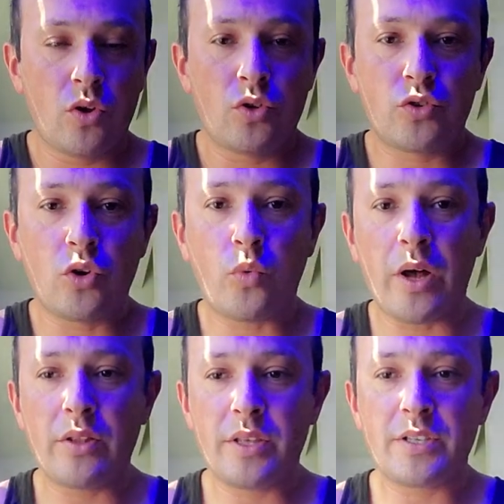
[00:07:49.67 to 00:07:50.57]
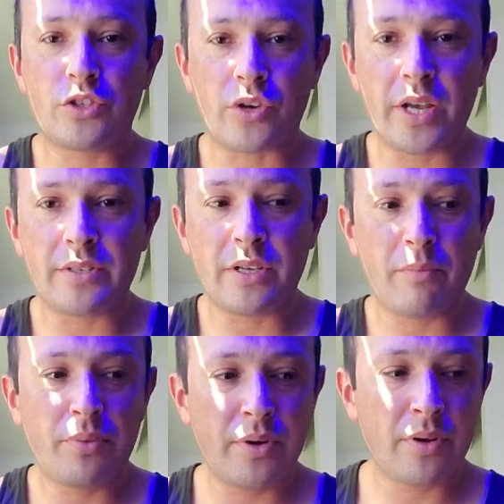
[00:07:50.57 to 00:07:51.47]
so while this dries
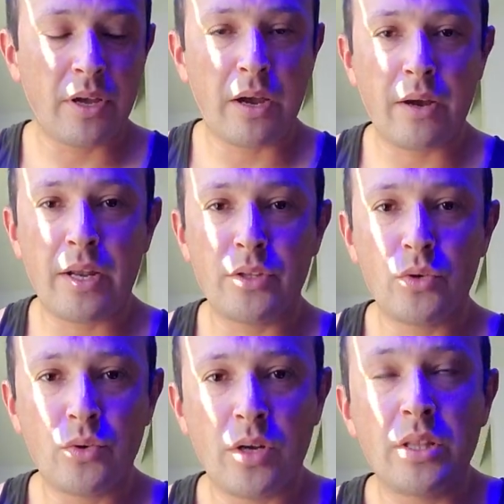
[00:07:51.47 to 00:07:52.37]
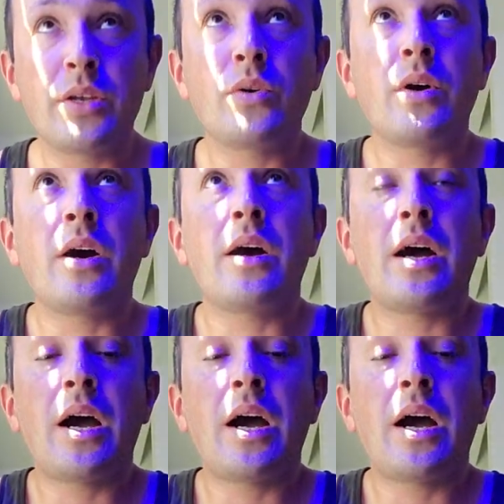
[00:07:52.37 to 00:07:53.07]
up, I'm gonna do a little